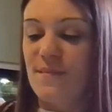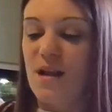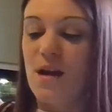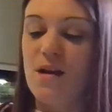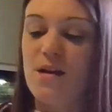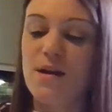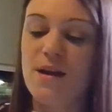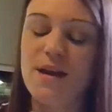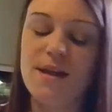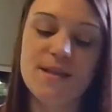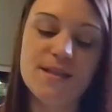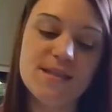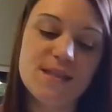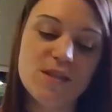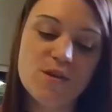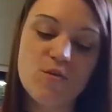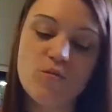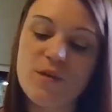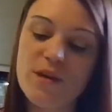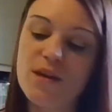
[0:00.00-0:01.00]
All right.
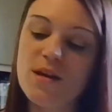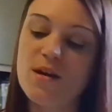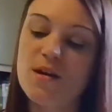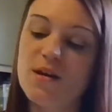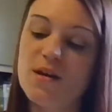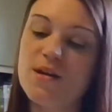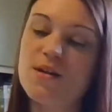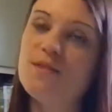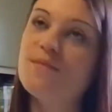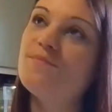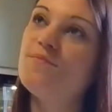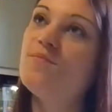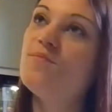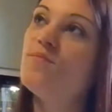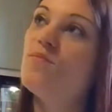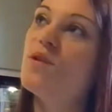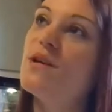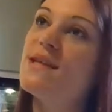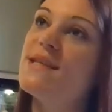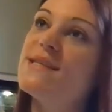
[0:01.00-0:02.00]
So we are,
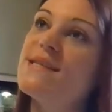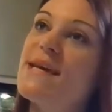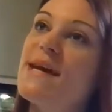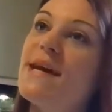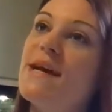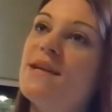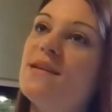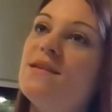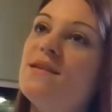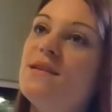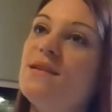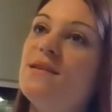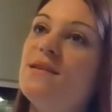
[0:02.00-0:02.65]
what is that?